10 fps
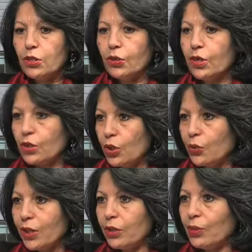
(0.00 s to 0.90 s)
So there's no
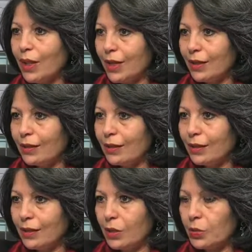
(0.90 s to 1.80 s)
way you can
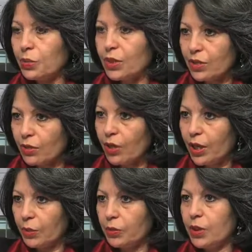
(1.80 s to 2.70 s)

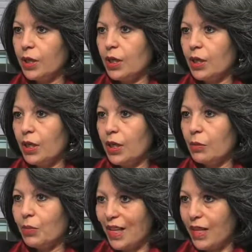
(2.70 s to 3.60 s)
prescribe
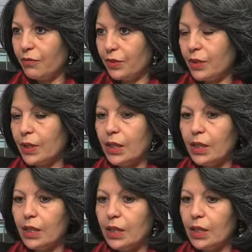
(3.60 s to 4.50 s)
behavior
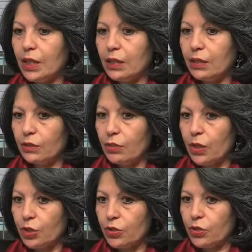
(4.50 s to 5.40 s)
in
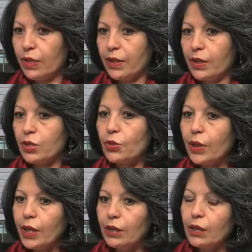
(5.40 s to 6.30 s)
issues of ethics. You
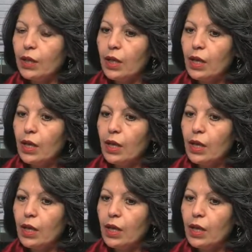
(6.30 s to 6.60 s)
can